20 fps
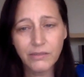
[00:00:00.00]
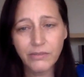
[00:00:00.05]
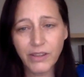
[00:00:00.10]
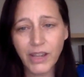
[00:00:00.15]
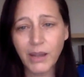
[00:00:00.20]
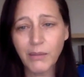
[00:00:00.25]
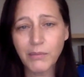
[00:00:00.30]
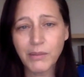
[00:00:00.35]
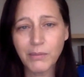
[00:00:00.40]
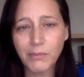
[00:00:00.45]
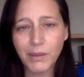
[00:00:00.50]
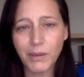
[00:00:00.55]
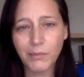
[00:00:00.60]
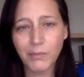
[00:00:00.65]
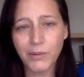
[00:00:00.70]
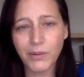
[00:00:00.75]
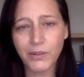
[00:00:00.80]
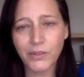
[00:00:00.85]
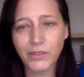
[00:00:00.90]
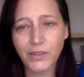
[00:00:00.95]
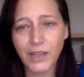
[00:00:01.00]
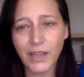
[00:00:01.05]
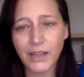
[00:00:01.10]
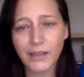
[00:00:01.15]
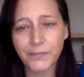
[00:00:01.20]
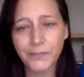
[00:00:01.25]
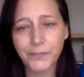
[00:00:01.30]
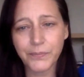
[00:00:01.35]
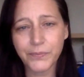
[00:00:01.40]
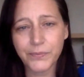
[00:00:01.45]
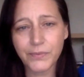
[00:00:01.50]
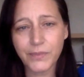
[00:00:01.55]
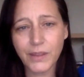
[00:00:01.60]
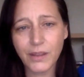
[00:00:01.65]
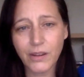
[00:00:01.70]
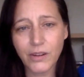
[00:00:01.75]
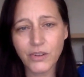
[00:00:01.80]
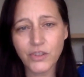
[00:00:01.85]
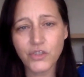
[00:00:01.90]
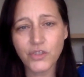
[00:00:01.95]
family members that
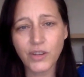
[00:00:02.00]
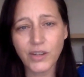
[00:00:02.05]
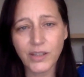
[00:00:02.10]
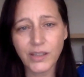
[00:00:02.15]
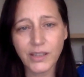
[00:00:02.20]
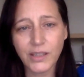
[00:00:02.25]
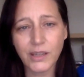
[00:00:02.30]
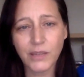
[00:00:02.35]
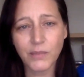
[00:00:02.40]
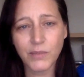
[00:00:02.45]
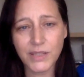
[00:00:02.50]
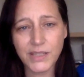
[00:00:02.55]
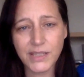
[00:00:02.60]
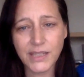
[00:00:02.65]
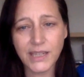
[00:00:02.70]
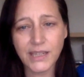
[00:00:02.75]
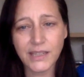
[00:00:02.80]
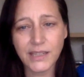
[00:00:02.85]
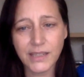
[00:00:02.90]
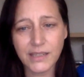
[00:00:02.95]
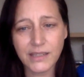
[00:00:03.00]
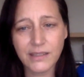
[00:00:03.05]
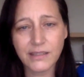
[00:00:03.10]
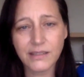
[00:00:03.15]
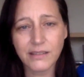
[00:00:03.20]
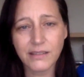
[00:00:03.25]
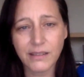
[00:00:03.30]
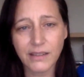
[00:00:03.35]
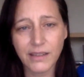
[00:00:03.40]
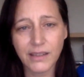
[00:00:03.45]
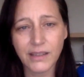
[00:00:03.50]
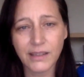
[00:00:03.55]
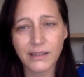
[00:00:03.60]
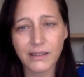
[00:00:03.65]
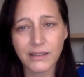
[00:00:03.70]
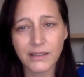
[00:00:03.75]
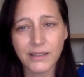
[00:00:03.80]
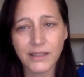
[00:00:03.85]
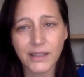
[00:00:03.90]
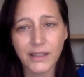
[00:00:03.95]
are struggling with sickness
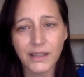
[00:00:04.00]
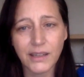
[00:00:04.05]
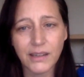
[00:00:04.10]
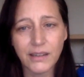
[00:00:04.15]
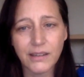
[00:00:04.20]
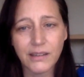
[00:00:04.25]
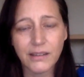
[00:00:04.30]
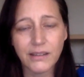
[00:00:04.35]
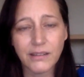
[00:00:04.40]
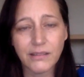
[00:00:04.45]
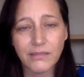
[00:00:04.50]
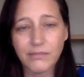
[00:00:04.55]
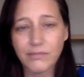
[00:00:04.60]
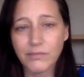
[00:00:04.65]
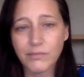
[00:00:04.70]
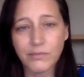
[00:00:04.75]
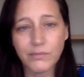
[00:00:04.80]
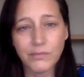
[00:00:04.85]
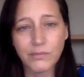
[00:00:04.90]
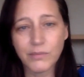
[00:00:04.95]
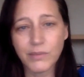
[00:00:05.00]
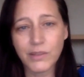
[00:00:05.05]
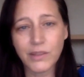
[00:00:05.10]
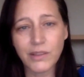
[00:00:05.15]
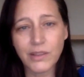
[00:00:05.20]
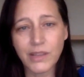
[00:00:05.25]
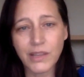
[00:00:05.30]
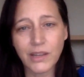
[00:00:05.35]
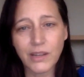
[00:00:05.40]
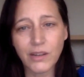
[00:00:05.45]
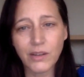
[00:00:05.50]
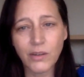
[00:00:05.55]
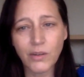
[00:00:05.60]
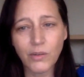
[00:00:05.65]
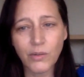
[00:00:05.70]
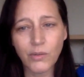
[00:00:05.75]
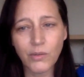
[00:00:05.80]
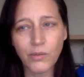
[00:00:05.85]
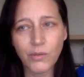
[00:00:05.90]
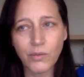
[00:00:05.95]
and whether they
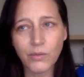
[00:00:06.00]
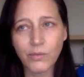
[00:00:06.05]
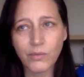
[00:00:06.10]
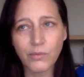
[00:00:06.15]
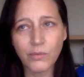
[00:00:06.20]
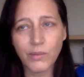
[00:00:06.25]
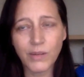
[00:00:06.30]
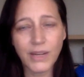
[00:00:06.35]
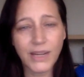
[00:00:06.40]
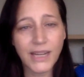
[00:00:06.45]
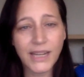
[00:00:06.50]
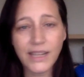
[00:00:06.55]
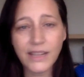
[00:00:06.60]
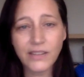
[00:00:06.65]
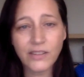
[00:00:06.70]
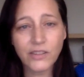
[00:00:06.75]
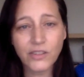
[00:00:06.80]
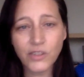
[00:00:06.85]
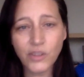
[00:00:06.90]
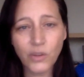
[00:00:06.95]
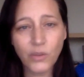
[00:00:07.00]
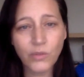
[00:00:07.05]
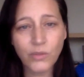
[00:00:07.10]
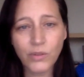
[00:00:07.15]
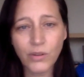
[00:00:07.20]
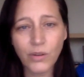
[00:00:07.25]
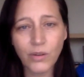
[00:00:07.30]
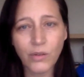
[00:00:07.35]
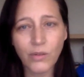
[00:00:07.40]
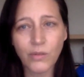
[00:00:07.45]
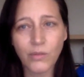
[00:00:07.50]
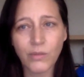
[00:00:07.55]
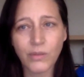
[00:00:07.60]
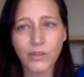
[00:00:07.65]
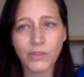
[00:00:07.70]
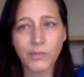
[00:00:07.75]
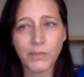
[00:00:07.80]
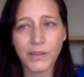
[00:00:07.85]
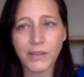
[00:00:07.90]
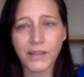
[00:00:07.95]
know what it is or don't know
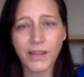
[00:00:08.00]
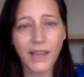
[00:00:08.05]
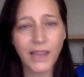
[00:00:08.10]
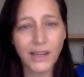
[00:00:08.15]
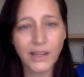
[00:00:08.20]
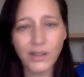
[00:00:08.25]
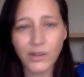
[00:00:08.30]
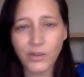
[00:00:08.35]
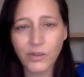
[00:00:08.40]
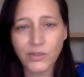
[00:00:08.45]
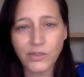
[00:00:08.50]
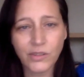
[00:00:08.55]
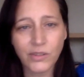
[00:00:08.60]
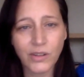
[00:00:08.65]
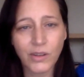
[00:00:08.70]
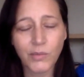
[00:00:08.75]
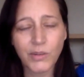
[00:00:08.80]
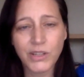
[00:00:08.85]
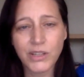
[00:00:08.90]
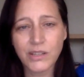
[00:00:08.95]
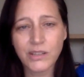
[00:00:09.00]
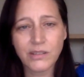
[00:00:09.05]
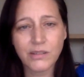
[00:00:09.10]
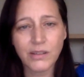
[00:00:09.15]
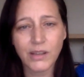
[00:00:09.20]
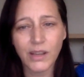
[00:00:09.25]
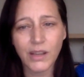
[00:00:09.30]
it's been diagnosed or not we just